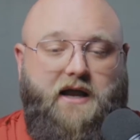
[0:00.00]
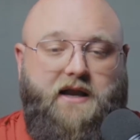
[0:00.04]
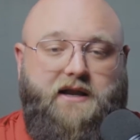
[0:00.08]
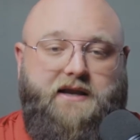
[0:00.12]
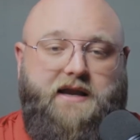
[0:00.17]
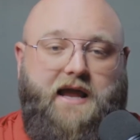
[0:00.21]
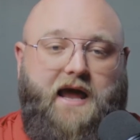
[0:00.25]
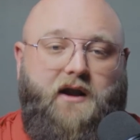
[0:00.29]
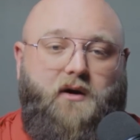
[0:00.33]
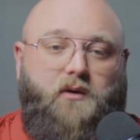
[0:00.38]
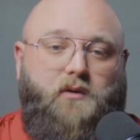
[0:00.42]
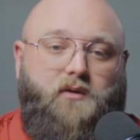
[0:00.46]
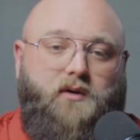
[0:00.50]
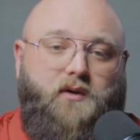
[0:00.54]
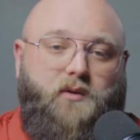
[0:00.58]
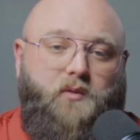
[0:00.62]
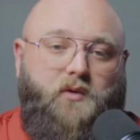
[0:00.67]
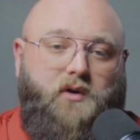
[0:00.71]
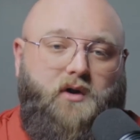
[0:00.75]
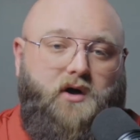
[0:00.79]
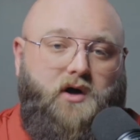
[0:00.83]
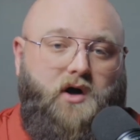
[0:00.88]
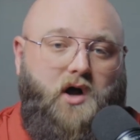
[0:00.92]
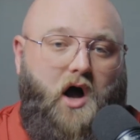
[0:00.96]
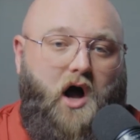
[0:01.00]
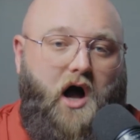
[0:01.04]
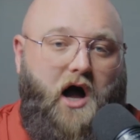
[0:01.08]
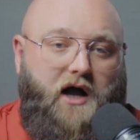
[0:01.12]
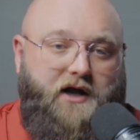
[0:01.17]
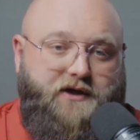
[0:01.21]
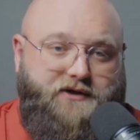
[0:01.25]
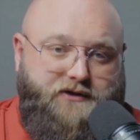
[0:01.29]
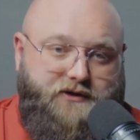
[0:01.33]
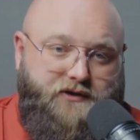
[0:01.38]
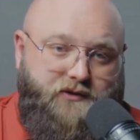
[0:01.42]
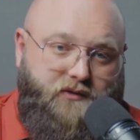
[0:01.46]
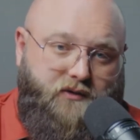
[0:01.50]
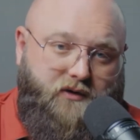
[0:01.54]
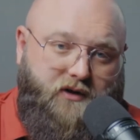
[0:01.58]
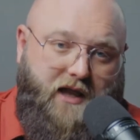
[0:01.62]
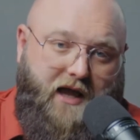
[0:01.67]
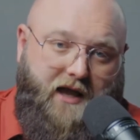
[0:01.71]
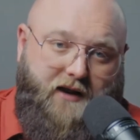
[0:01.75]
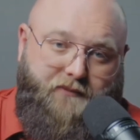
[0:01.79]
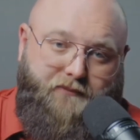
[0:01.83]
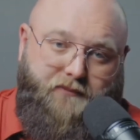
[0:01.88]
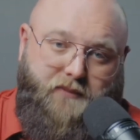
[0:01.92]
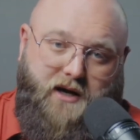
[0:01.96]
Not only will it cost you a
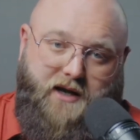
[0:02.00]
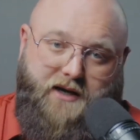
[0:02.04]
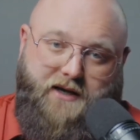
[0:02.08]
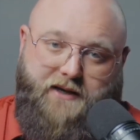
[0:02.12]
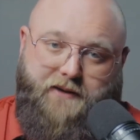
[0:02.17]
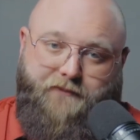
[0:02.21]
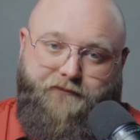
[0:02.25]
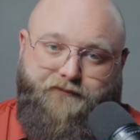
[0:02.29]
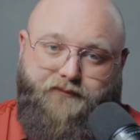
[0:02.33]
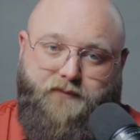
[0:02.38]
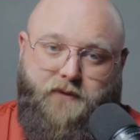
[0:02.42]
lot of money,